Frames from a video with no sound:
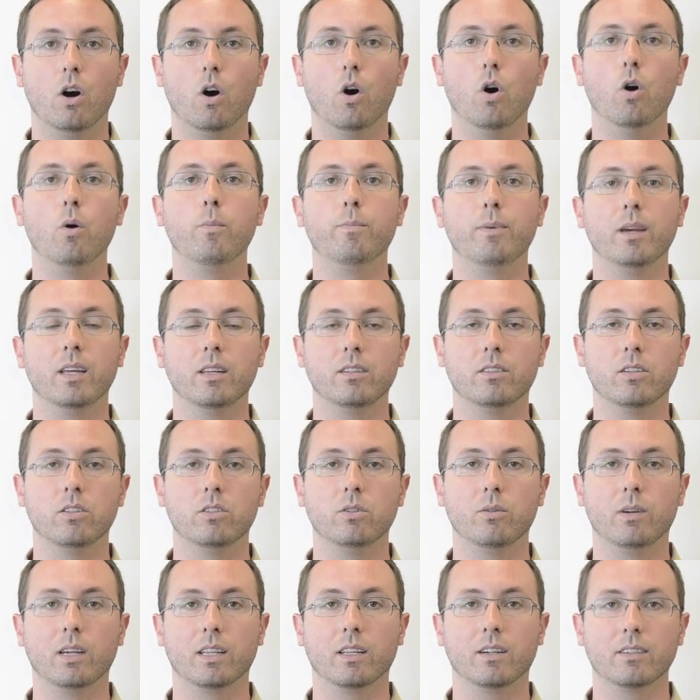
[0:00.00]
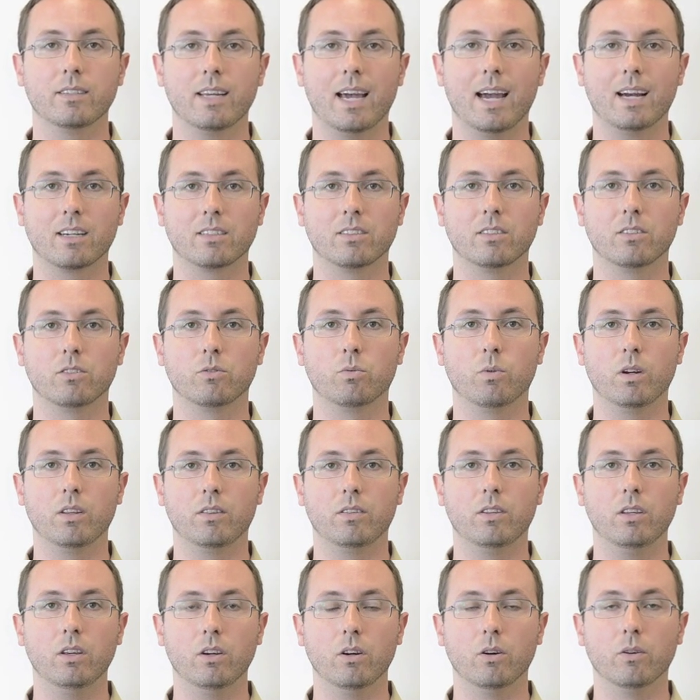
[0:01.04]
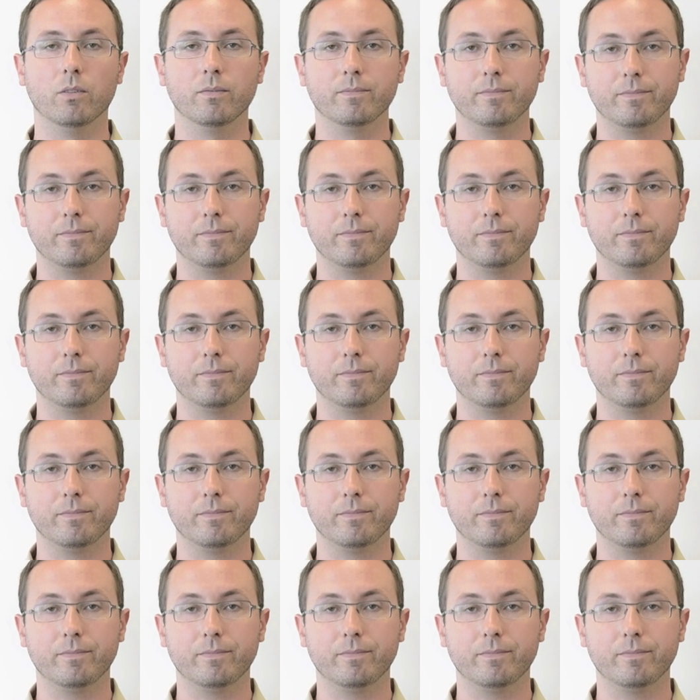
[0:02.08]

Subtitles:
open to doing their taxes with you.